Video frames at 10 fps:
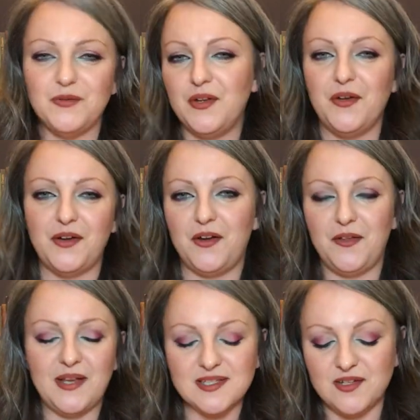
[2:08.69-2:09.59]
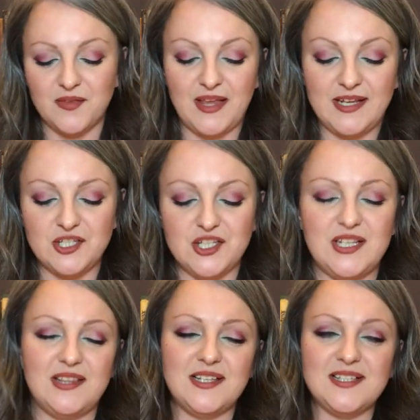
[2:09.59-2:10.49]
No, that's not the
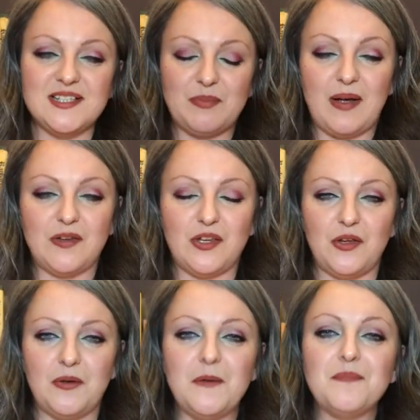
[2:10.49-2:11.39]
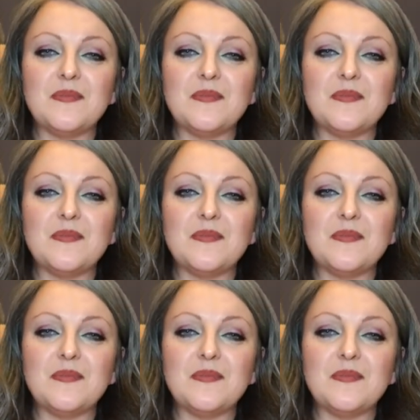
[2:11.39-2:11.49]
energy. This is about you